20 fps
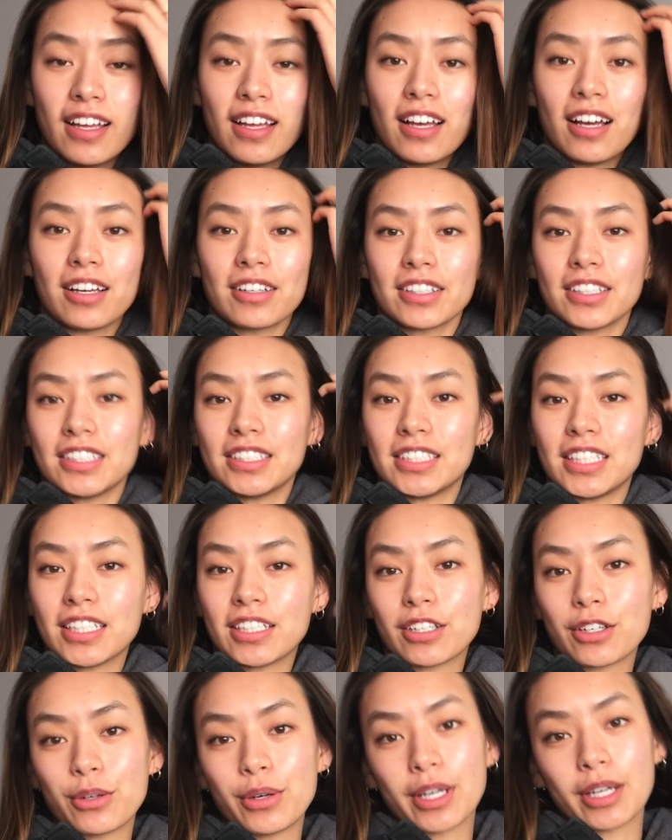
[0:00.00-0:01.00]
I'm gonna take a
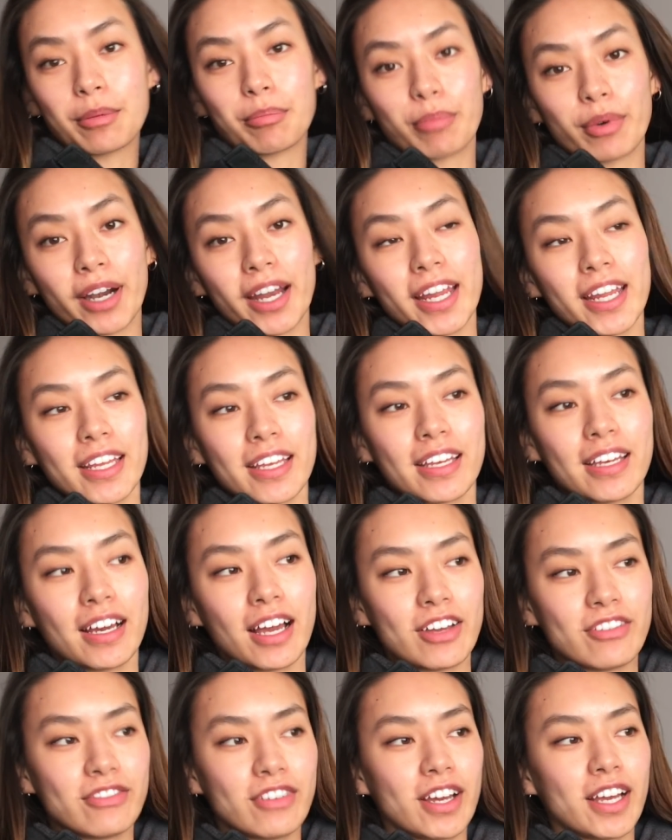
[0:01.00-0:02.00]
quick break. I
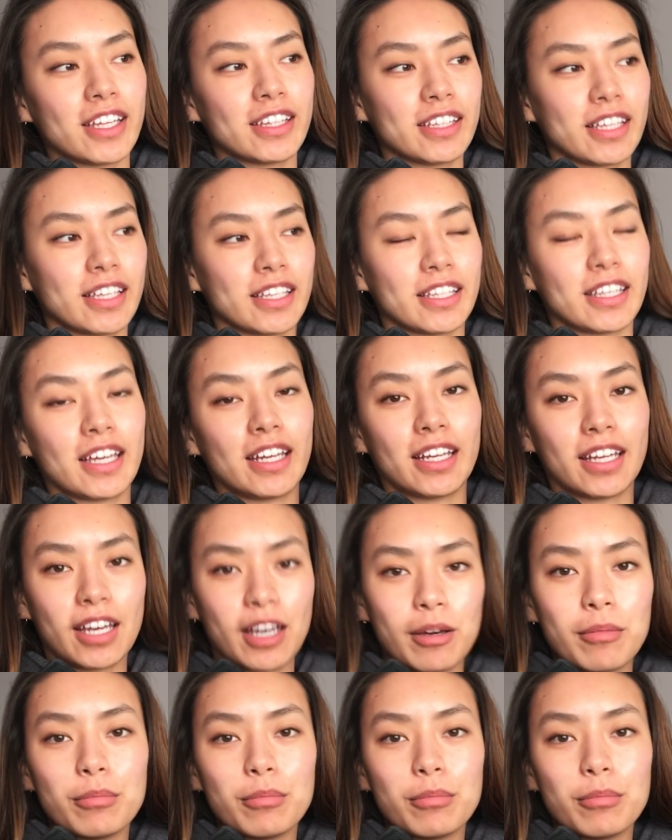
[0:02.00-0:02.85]
find like getting up,